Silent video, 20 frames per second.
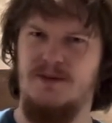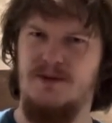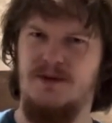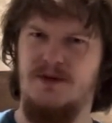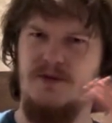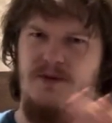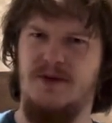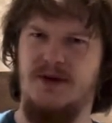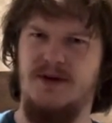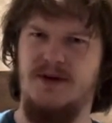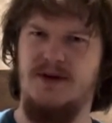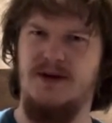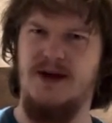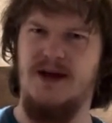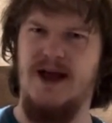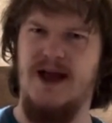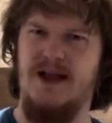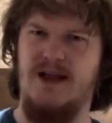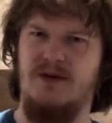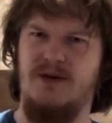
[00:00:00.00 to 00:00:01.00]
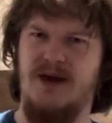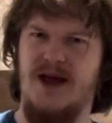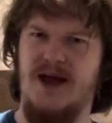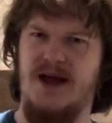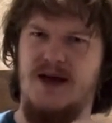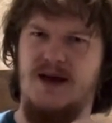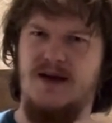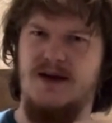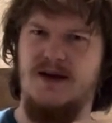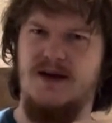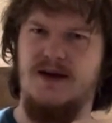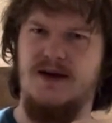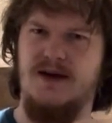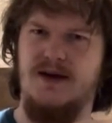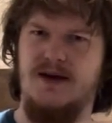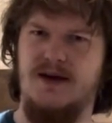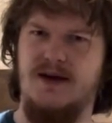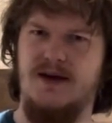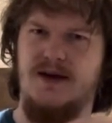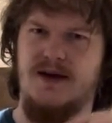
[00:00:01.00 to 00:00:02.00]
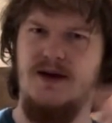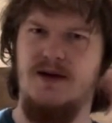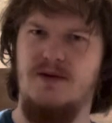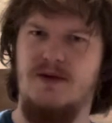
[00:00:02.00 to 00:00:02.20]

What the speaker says: So it wants to allocate, it